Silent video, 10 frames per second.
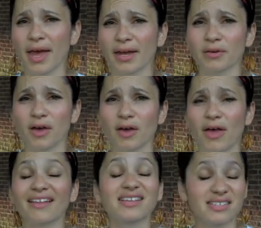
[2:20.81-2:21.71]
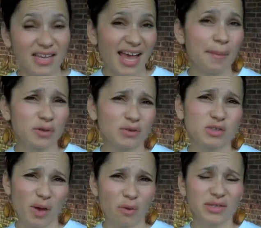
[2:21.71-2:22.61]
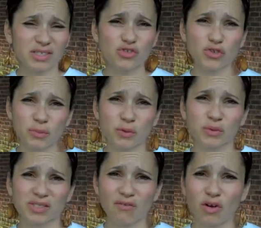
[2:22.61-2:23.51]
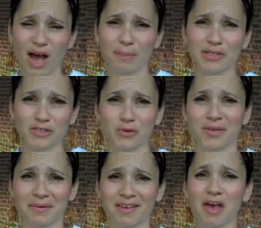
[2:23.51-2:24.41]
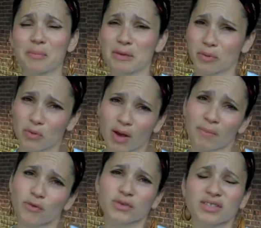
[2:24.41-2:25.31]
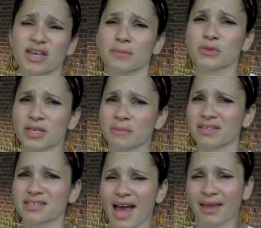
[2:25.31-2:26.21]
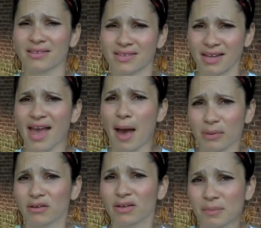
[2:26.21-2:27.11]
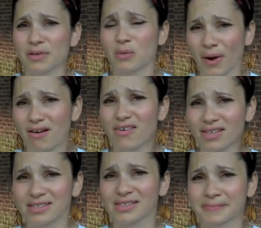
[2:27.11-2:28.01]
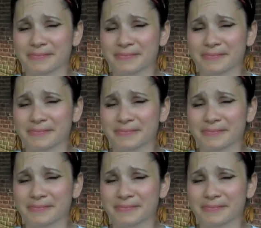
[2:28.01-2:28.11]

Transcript: And at the state capitol as well, we distribute several copies so that people who come through the state museum and the state capitol can be aware of us.